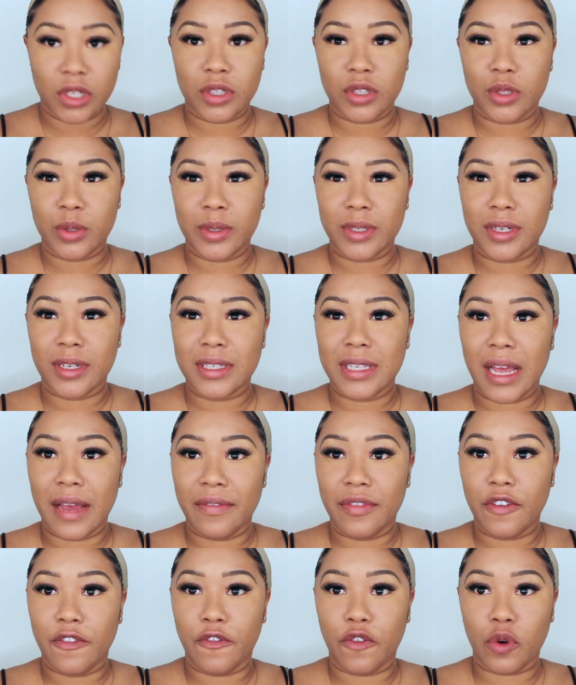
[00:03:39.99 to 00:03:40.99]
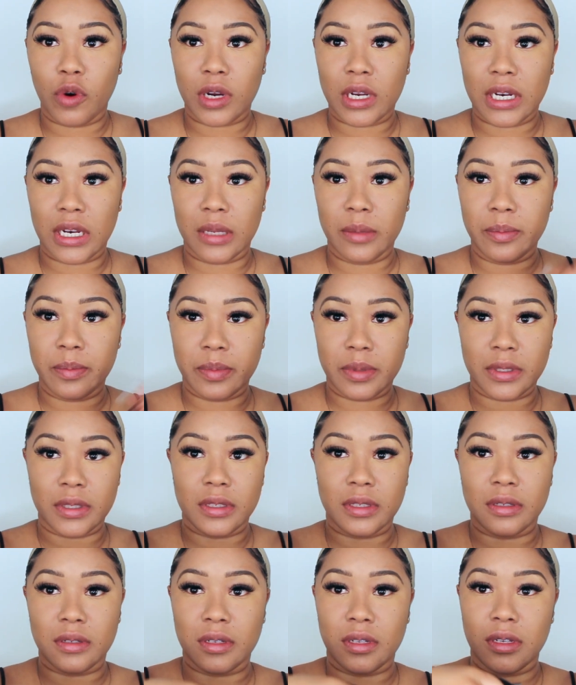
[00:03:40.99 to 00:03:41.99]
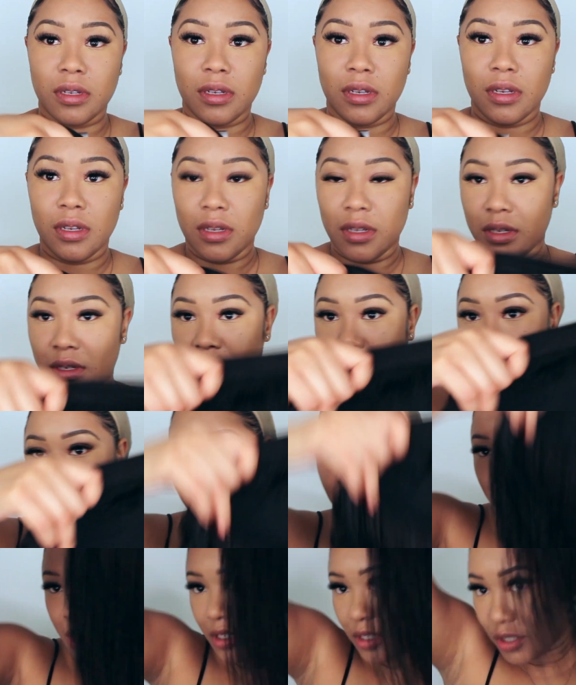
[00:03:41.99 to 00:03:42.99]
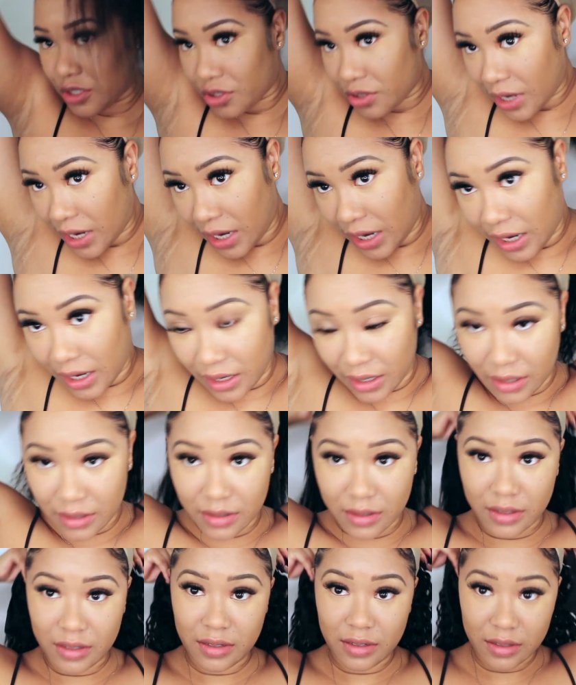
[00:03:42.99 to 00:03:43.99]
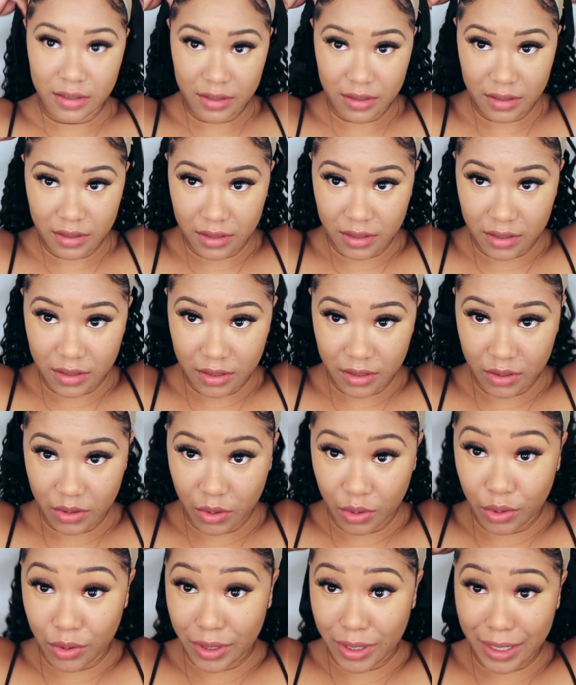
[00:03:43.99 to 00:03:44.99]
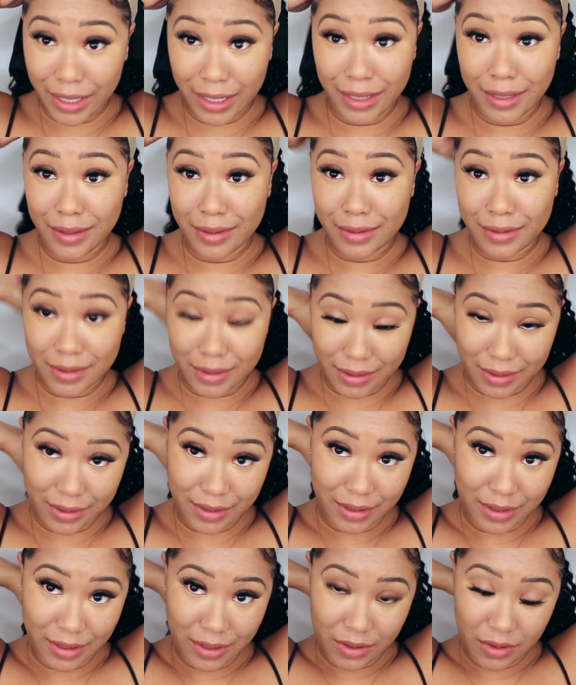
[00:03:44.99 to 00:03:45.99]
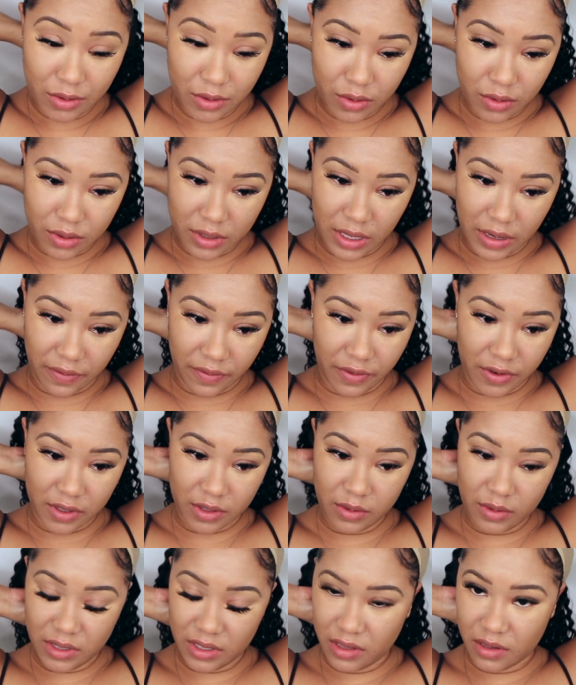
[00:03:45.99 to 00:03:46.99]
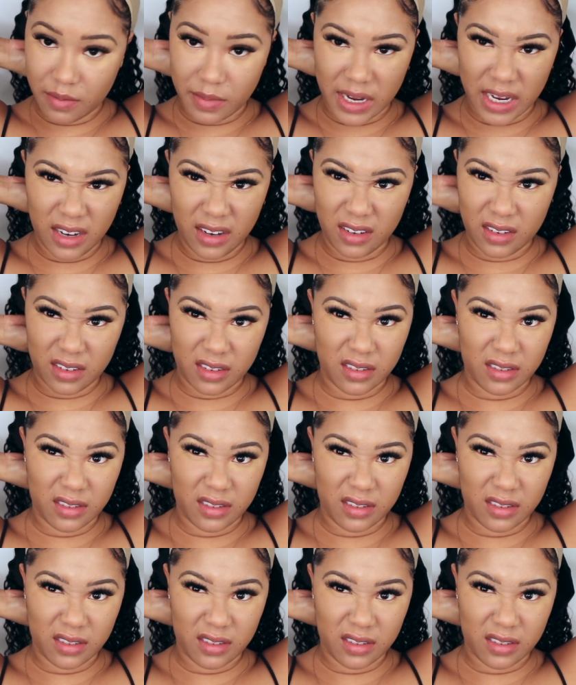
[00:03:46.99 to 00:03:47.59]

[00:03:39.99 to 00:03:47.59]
So it does have the 4 clips, so I'm going to try and hook that first one in the back,